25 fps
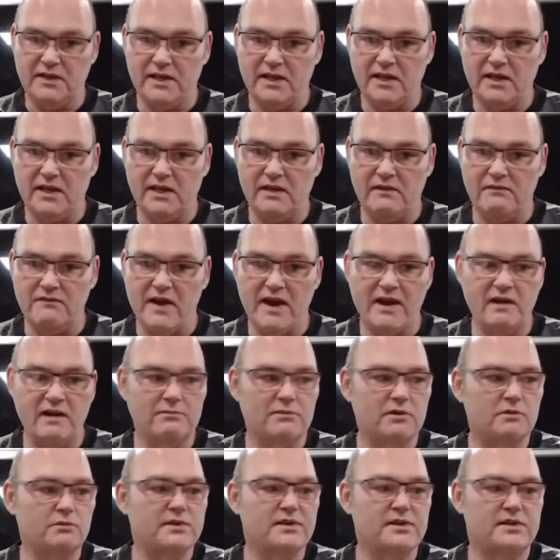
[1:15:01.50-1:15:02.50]
the
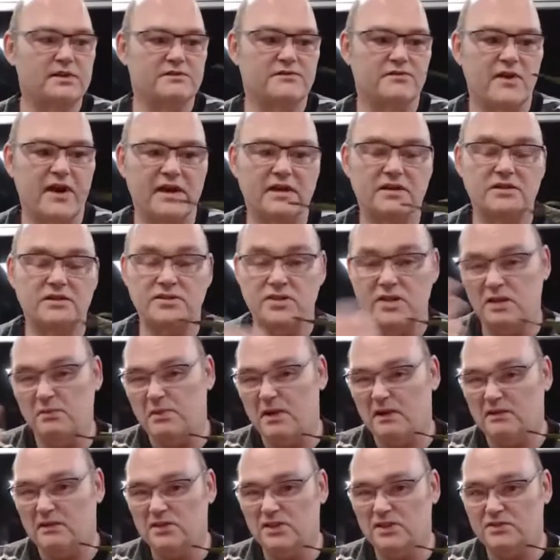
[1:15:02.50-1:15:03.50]
environment with its fragrance, and you'll
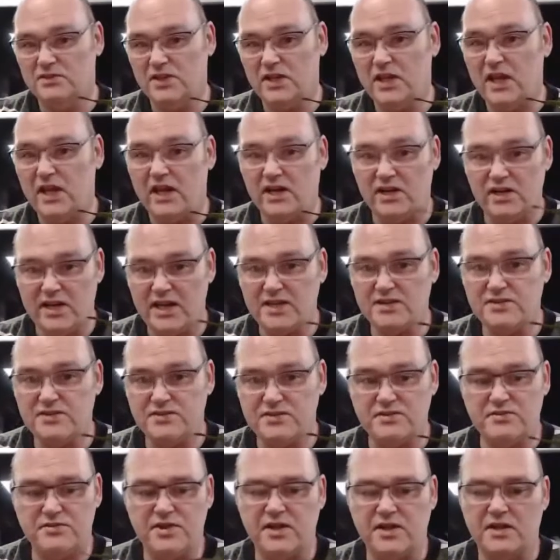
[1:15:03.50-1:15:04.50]
be able to see it, and
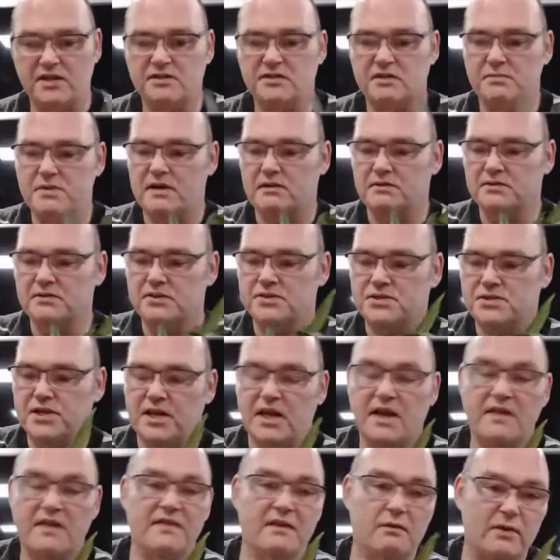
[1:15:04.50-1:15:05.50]
guests and things will be able to see
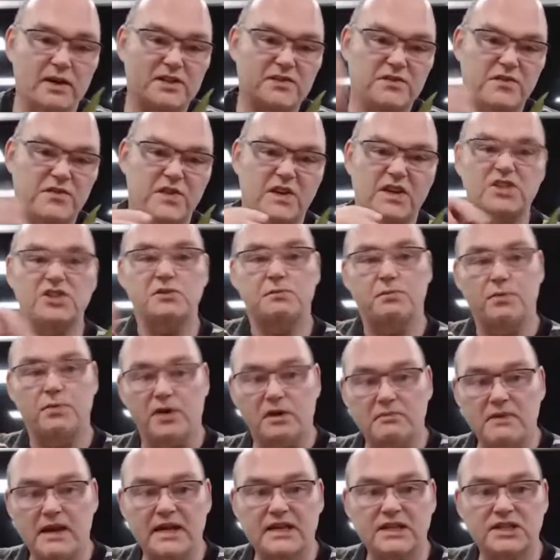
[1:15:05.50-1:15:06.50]
it. And then when it's finished, you put
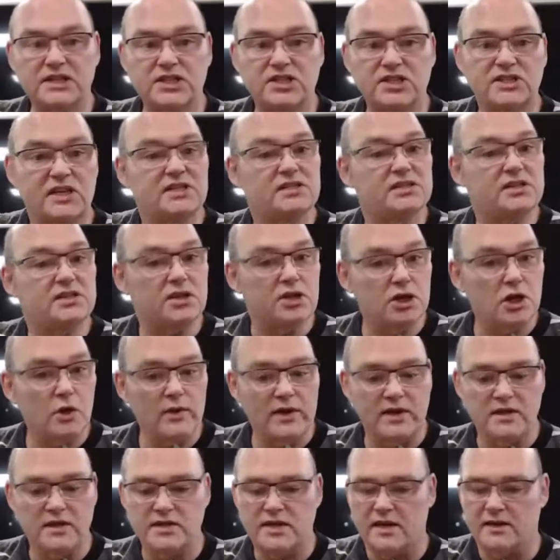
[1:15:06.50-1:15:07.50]
it back in your tent to grow
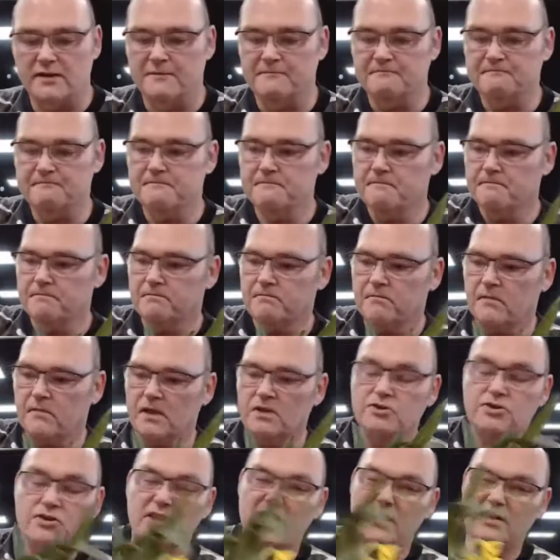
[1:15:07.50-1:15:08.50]
it again.
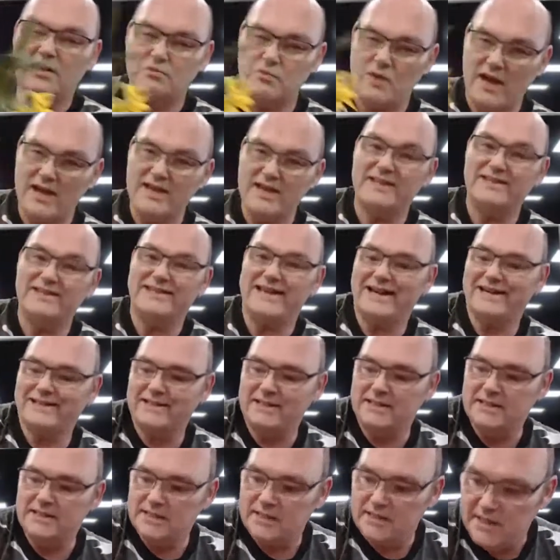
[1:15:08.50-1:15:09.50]
So that's why you're tagged
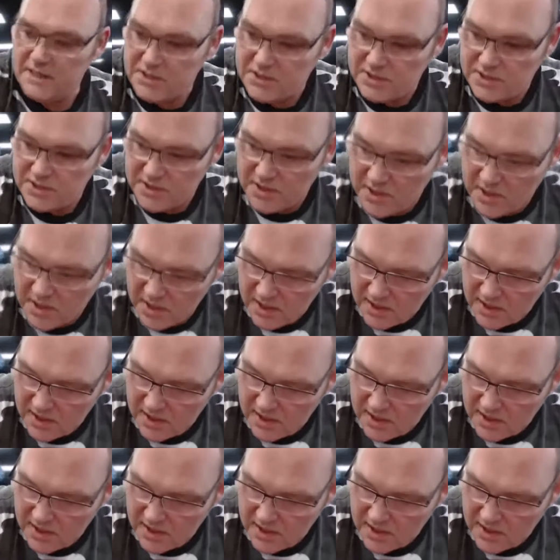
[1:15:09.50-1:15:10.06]
into this